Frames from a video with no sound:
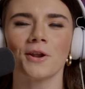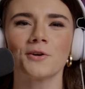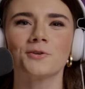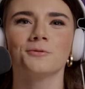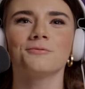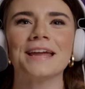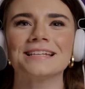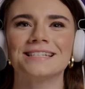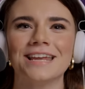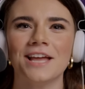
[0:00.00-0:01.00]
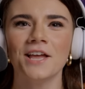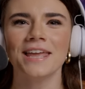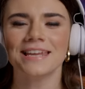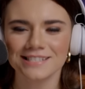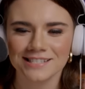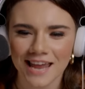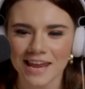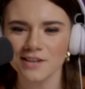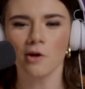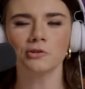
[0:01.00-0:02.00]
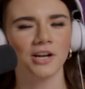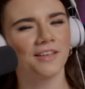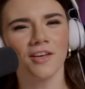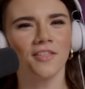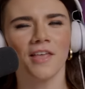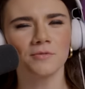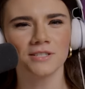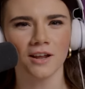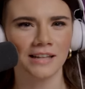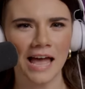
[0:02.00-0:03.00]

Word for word: What a crazy, insane notion. I thought that that was not